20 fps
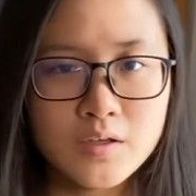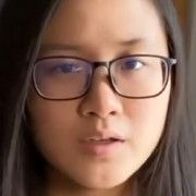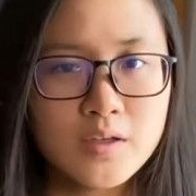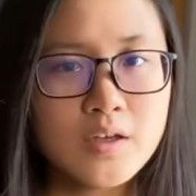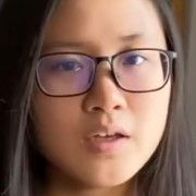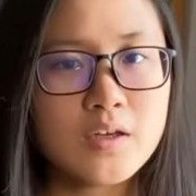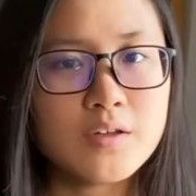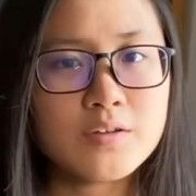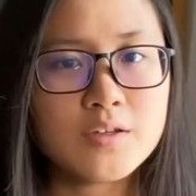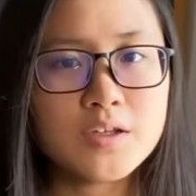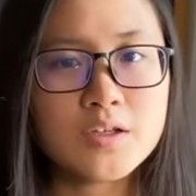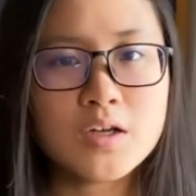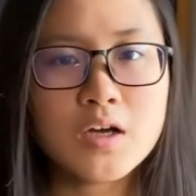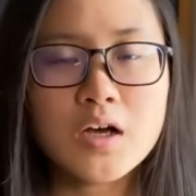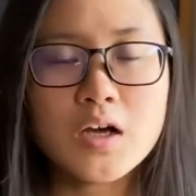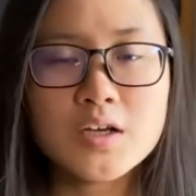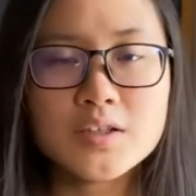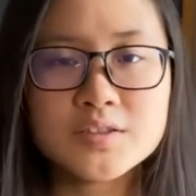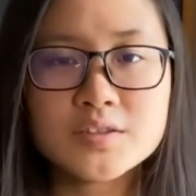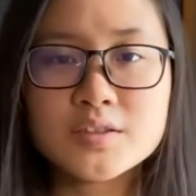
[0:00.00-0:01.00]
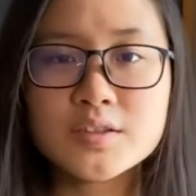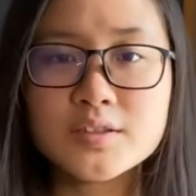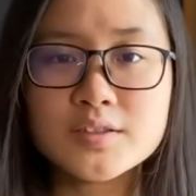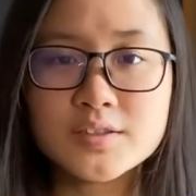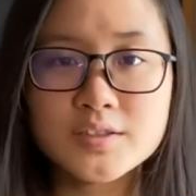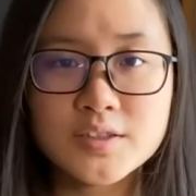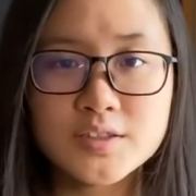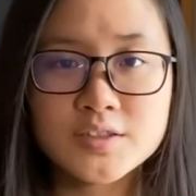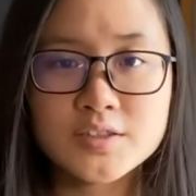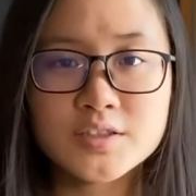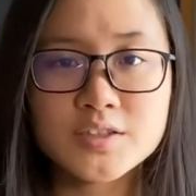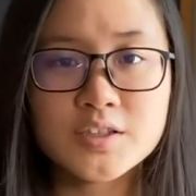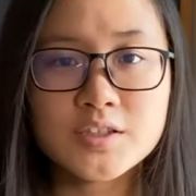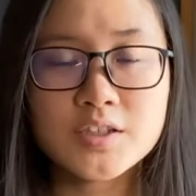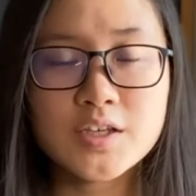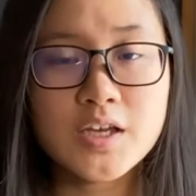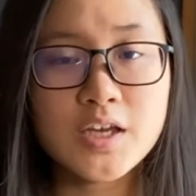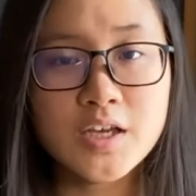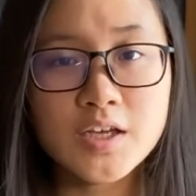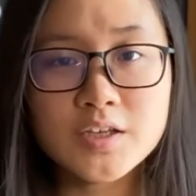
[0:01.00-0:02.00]
And they cost
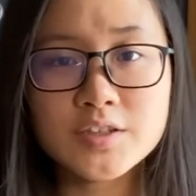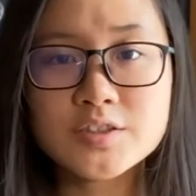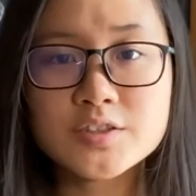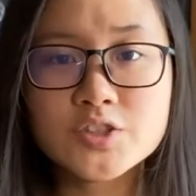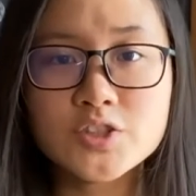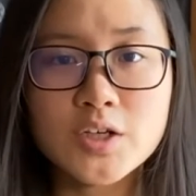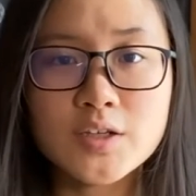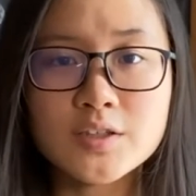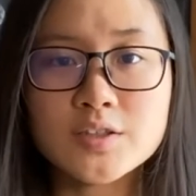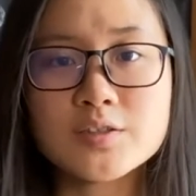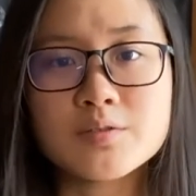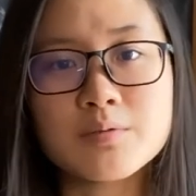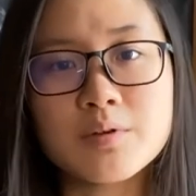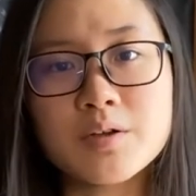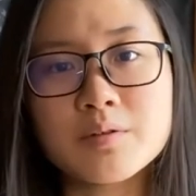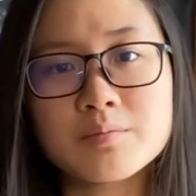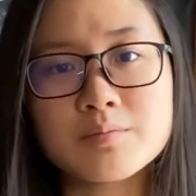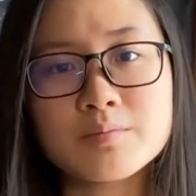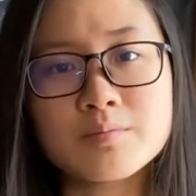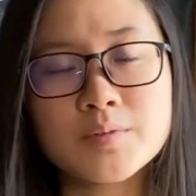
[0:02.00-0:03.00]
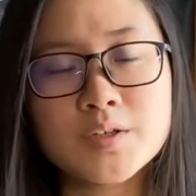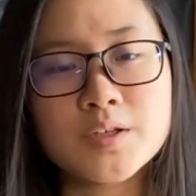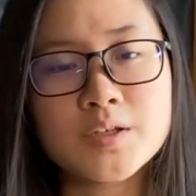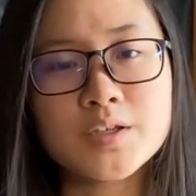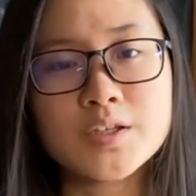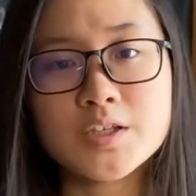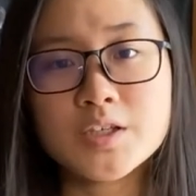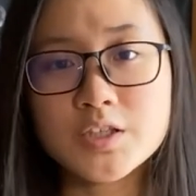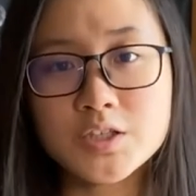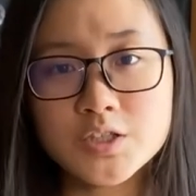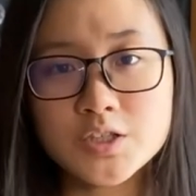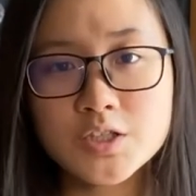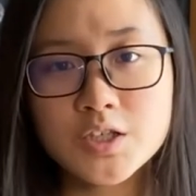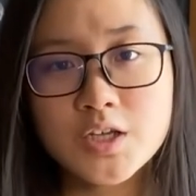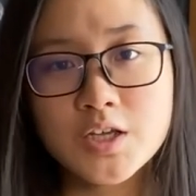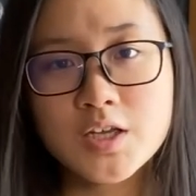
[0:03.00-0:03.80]
68 Chinese yuan each,